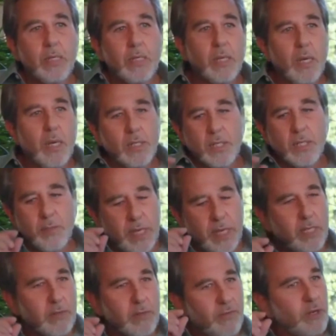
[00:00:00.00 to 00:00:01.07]
The conscious
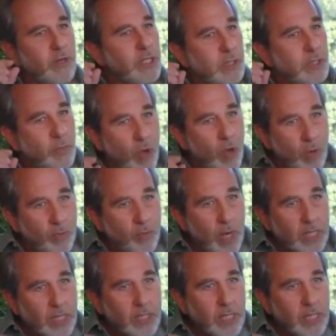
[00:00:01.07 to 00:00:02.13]
mind is a very small
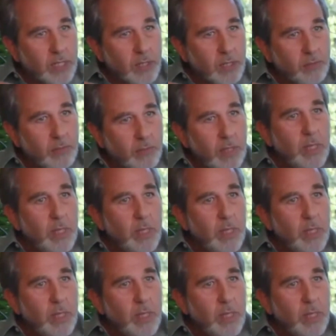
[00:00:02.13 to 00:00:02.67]
processor.